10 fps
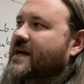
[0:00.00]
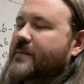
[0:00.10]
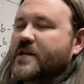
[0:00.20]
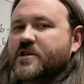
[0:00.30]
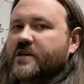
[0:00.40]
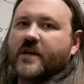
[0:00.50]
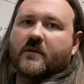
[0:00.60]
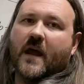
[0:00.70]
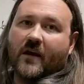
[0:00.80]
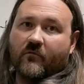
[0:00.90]
I mentioned
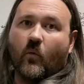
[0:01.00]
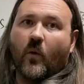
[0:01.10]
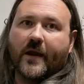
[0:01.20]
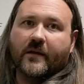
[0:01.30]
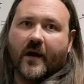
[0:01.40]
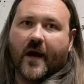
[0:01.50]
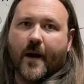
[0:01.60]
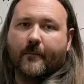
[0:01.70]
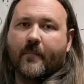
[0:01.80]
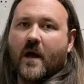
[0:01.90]
and, and avoid
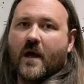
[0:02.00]
um,